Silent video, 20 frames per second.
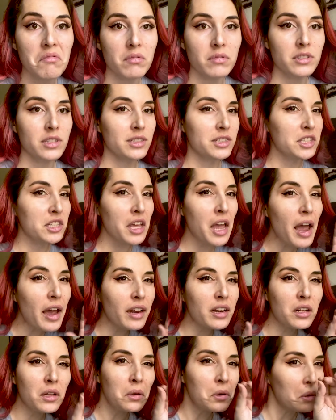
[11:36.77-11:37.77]
Just
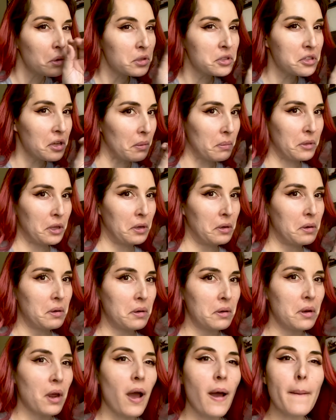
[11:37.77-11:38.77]
add a little something.
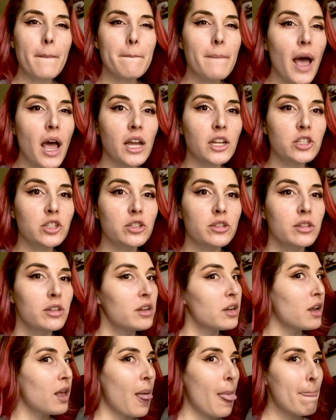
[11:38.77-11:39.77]
Not much,
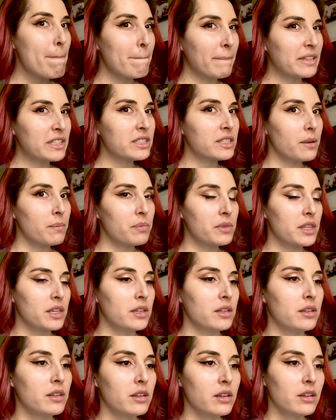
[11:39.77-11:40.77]
but something.
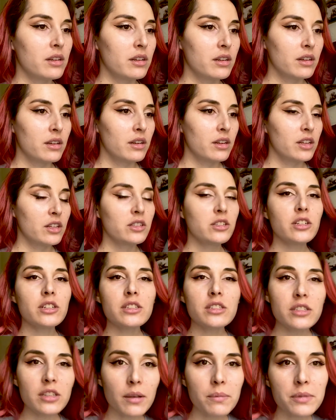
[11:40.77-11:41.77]

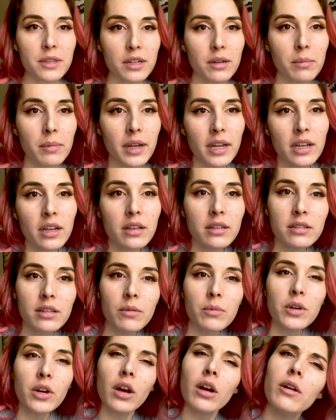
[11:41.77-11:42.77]
Just something to make
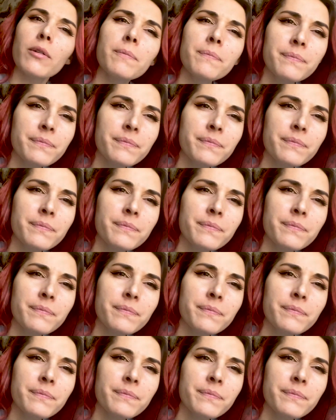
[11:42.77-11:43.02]
someone go,